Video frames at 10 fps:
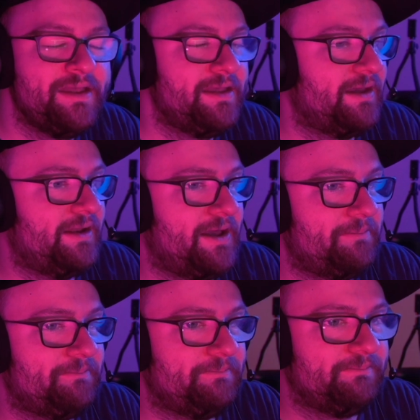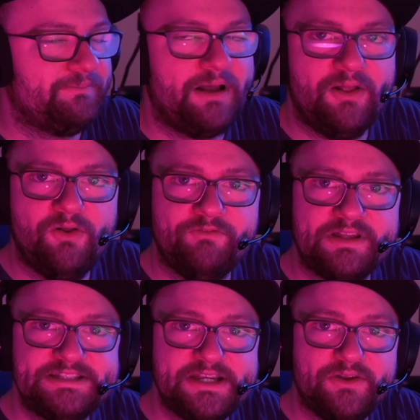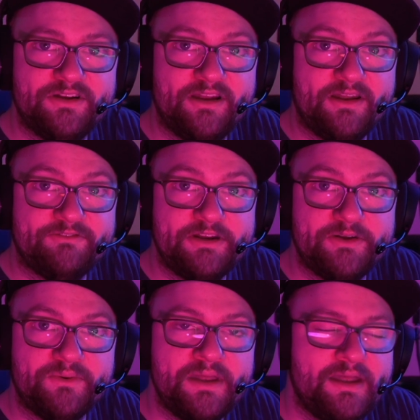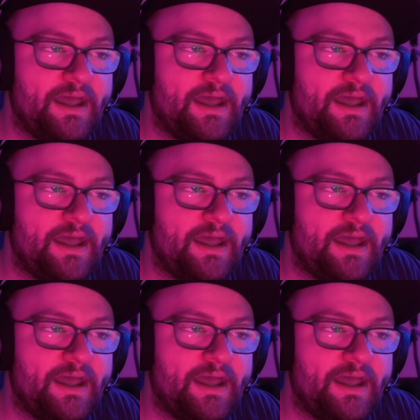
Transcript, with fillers: And um, I'll hopefully see you in another video.